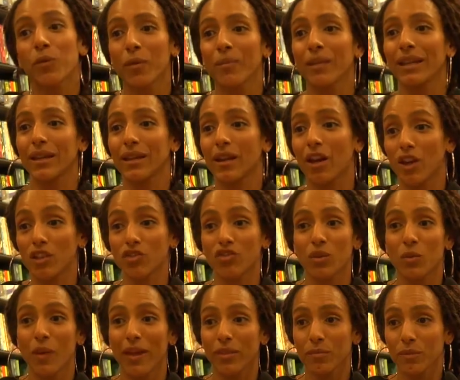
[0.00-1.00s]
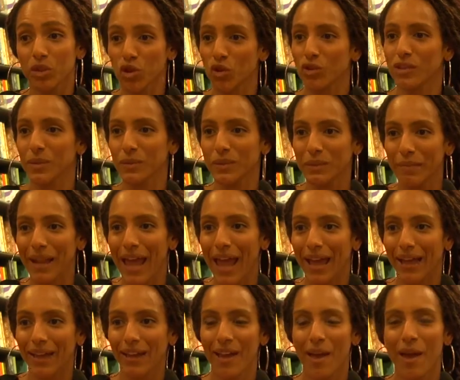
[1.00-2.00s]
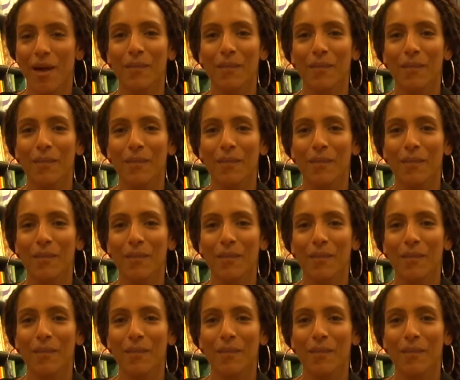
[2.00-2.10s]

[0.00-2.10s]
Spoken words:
woman in a country where the majority was black.